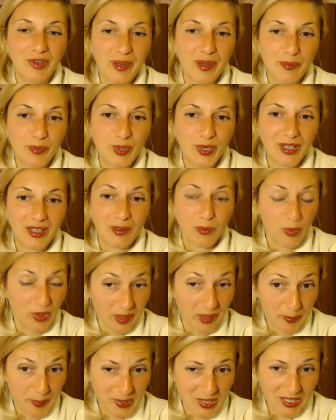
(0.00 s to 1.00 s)
April with
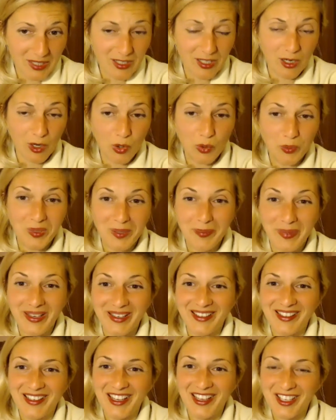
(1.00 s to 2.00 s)
the big global
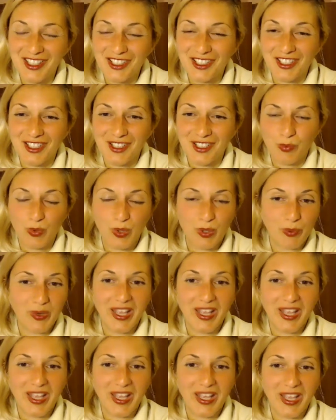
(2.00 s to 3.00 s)
meditations where we
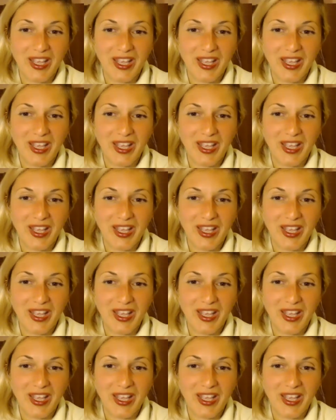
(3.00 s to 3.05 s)
had